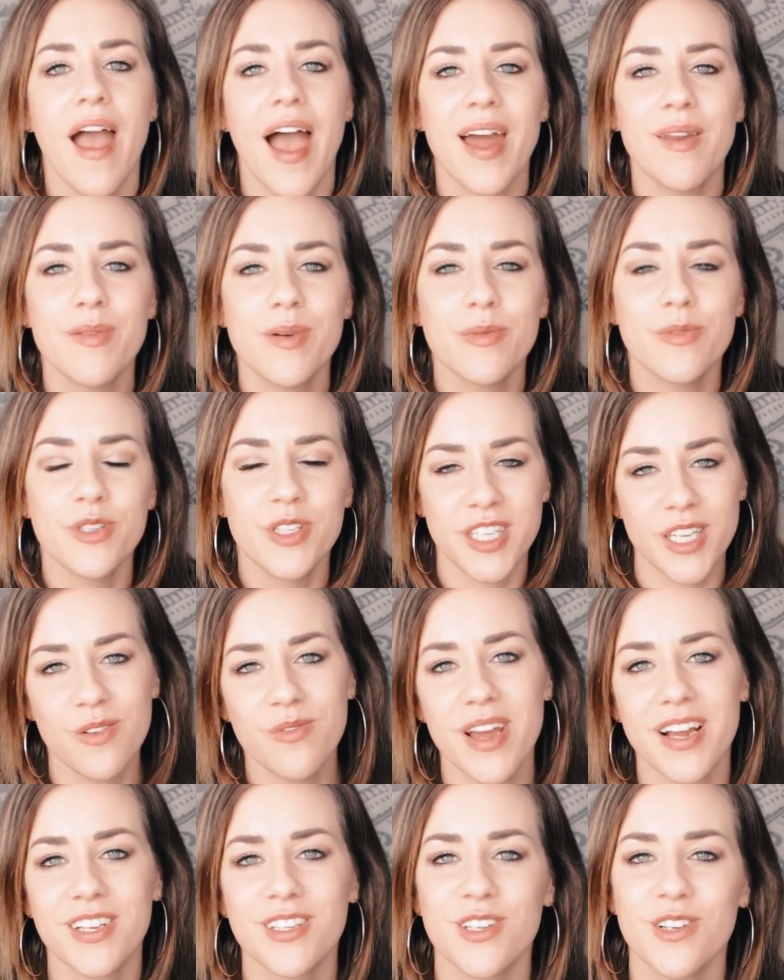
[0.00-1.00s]
And we will see you
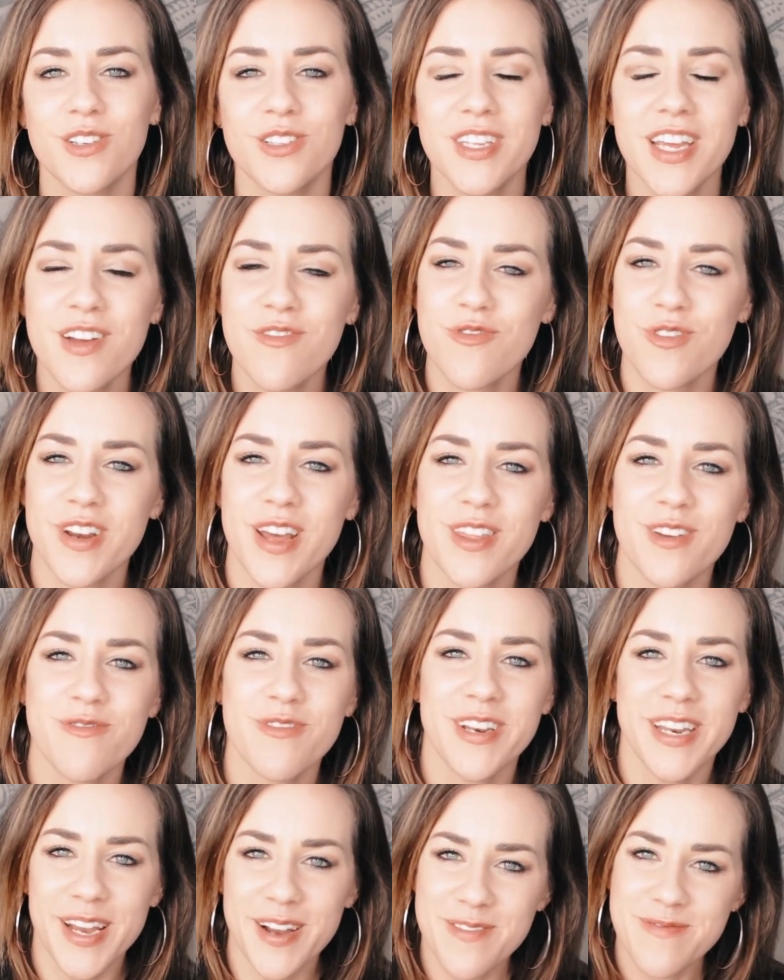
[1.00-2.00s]
next Thursday for another
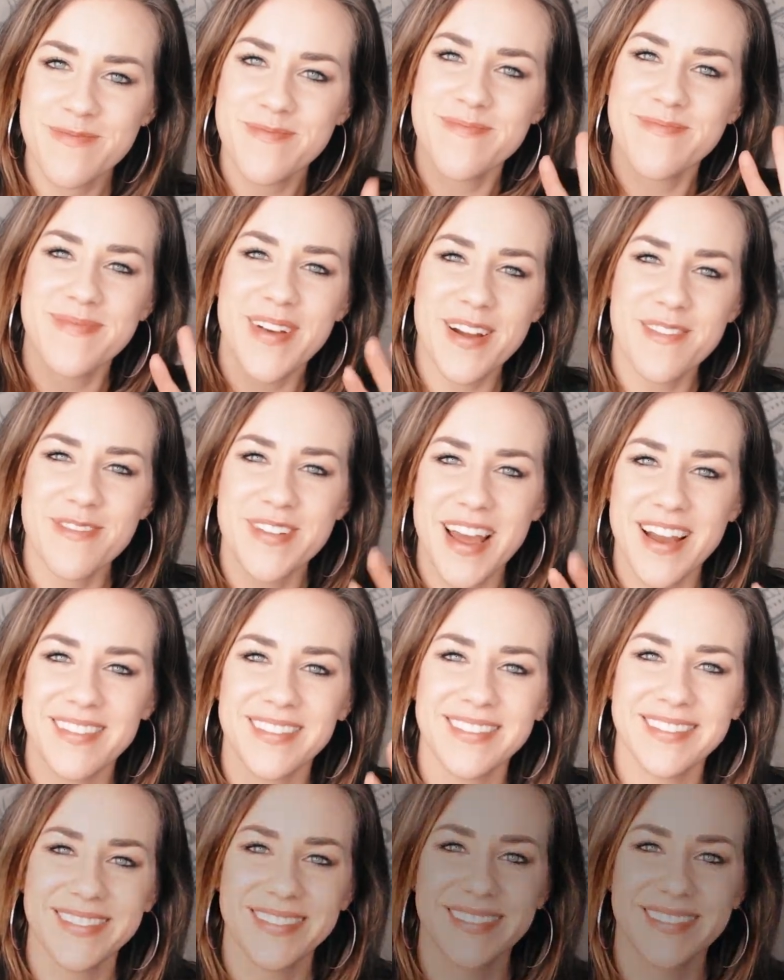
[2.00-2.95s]
video. Bye for now.